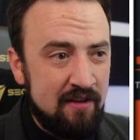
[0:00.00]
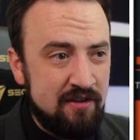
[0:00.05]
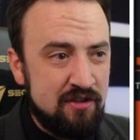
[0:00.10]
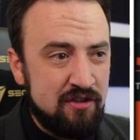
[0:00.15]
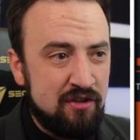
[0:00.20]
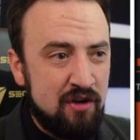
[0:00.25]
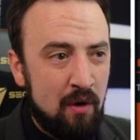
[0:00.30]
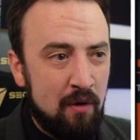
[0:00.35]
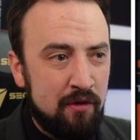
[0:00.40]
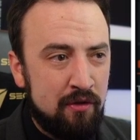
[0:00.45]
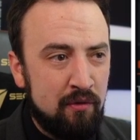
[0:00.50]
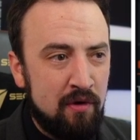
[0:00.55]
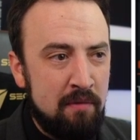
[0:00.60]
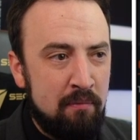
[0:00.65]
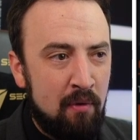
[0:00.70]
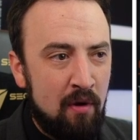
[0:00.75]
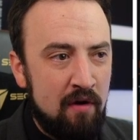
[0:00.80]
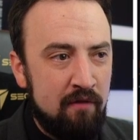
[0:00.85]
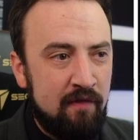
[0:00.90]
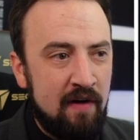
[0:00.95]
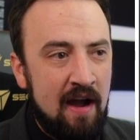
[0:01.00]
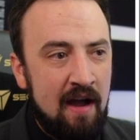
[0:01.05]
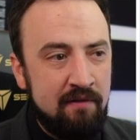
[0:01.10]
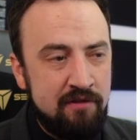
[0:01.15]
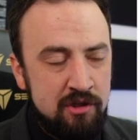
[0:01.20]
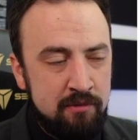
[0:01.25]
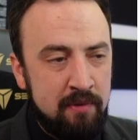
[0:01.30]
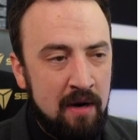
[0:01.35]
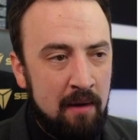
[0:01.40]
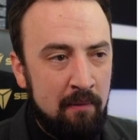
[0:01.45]
Let's just go with
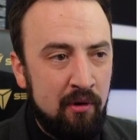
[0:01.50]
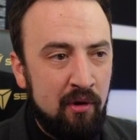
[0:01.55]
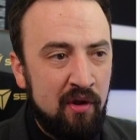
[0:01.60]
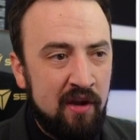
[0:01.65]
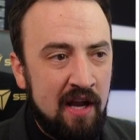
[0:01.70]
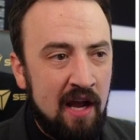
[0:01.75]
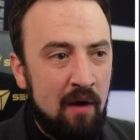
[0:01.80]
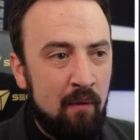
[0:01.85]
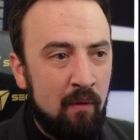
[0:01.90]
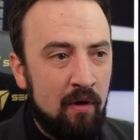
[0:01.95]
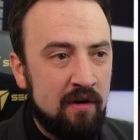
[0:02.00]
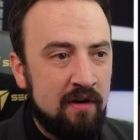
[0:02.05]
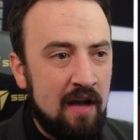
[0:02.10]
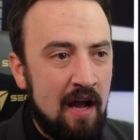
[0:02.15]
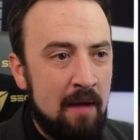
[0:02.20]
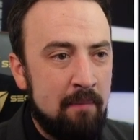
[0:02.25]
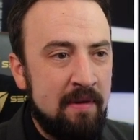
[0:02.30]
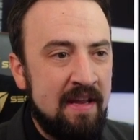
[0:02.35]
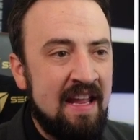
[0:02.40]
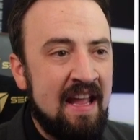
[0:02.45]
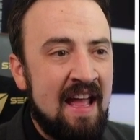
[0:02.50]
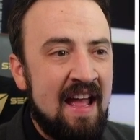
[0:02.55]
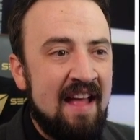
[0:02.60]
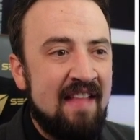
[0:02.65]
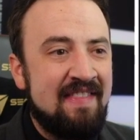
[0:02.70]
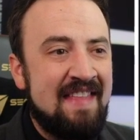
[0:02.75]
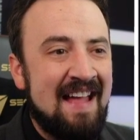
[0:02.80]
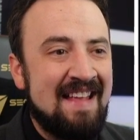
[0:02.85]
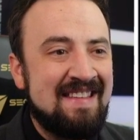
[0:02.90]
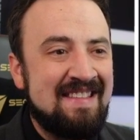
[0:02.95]
3.5. She probably only got 1 copy.
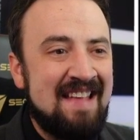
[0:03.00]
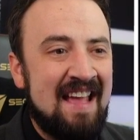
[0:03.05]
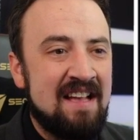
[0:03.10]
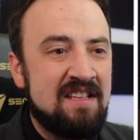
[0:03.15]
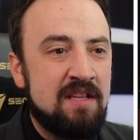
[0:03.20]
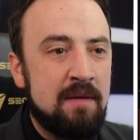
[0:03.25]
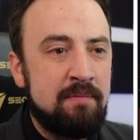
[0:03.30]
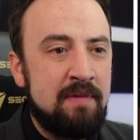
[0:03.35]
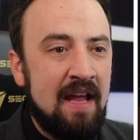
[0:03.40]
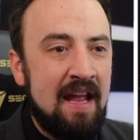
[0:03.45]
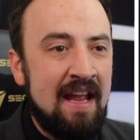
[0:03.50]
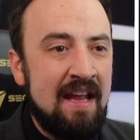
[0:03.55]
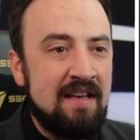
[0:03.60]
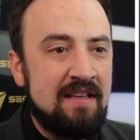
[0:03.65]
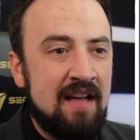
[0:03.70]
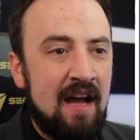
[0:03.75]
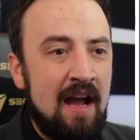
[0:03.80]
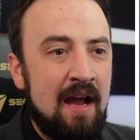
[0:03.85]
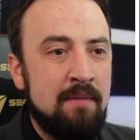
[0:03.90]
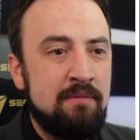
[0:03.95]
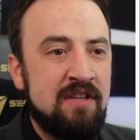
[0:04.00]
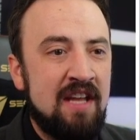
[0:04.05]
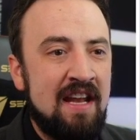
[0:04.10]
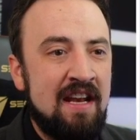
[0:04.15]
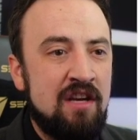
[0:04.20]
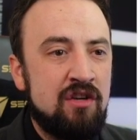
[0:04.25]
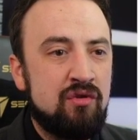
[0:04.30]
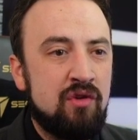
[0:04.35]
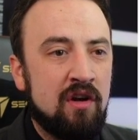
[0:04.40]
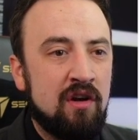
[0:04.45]
That stacks up to 8 times,
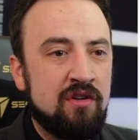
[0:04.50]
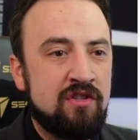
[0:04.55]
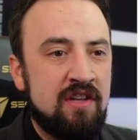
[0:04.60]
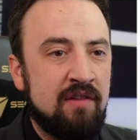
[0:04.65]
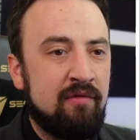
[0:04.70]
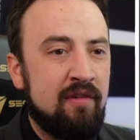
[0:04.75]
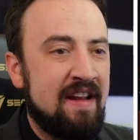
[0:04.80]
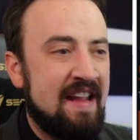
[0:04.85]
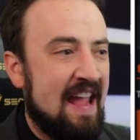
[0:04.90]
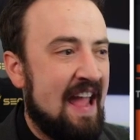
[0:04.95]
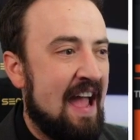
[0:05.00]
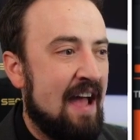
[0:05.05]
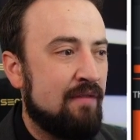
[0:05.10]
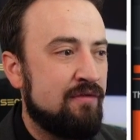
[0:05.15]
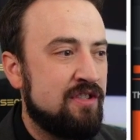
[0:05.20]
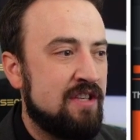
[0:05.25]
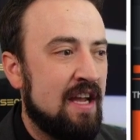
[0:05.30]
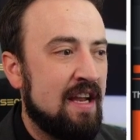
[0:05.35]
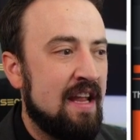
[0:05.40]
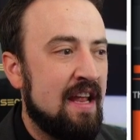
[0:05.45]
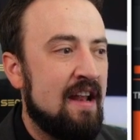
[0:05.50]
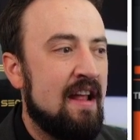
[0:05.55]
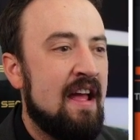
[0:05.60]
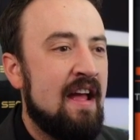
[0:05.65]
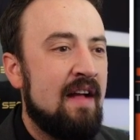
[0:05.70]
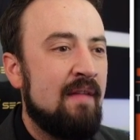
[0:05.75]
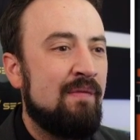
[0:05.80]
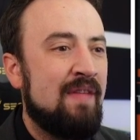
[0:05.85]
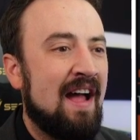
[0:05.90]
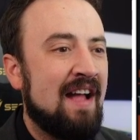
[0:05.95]
and it triggers every half second.
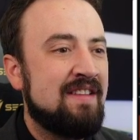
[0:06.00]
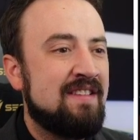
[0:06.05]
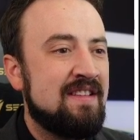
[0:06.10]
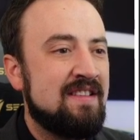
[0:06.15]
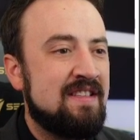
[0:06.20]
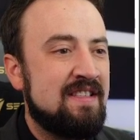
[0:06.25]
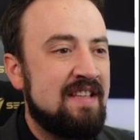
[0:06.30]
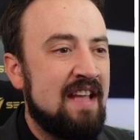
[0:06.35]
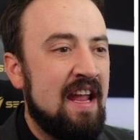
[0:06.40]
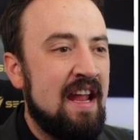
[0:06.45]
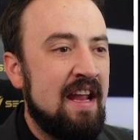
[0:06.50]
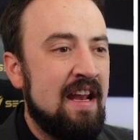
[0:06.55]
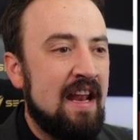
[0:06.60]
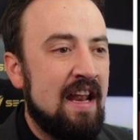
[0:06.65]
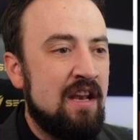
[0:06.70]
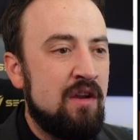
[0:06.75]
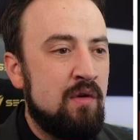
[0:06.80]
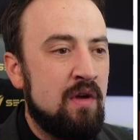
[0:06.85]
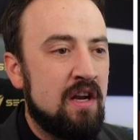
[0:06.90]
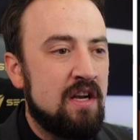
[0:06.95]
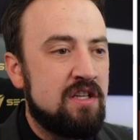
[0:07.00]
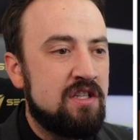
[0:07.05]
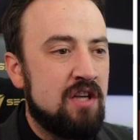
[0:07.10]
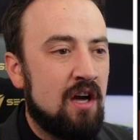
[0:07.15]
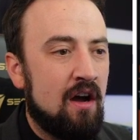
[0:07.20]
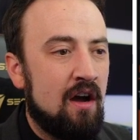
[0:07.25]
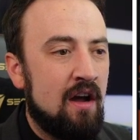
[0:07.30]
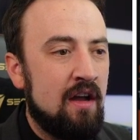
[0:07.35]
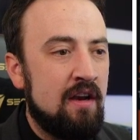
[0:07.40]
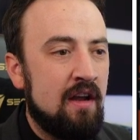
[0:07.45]
That's insane, and you get a
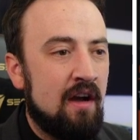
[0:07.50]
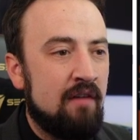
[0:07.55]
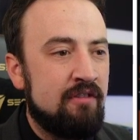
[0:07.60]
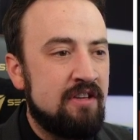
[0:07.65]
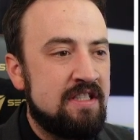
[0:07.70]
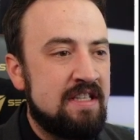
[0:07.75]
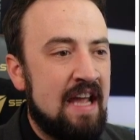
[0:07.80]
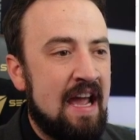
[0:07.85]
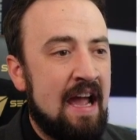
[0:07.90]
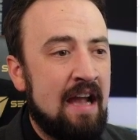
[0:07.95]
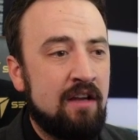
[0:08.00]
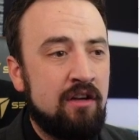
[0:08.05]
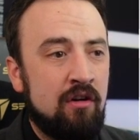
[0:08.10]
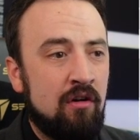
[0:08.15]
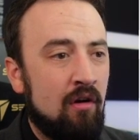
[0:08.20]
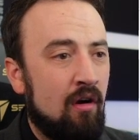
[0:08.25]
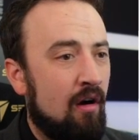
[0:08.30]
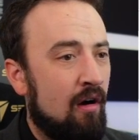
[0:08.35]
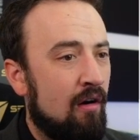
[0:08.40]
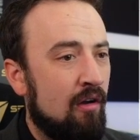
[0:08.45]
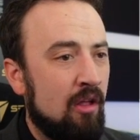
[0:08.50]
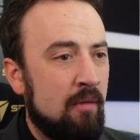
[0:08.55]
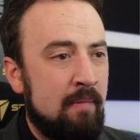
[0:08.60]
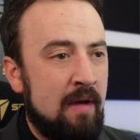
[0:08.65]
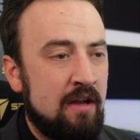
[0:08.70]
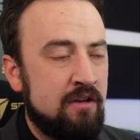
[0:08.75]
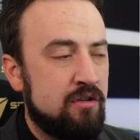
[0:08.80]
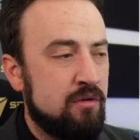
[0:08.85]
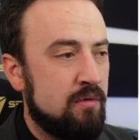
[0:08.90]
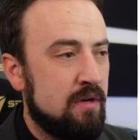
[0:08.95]
ton of attack. You're all
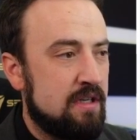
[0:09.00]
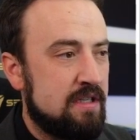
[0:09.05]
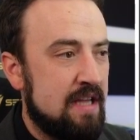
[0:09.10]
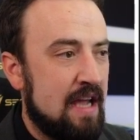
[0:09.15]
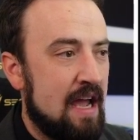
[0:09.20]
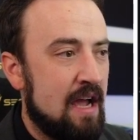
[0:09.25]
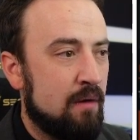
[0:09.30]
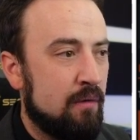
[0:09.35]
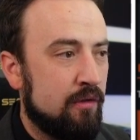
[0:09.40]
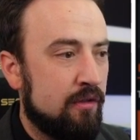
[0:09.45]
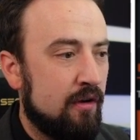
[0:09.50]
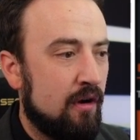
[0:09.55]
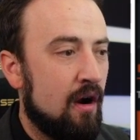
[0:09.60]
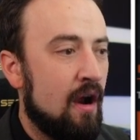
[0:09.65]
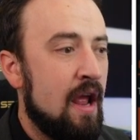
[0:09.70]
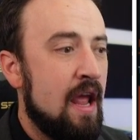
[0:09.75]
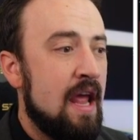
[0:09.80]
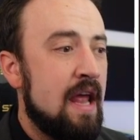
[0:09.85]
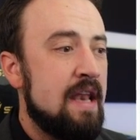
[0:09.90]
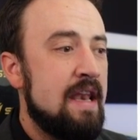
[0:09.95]
about doing attack with her.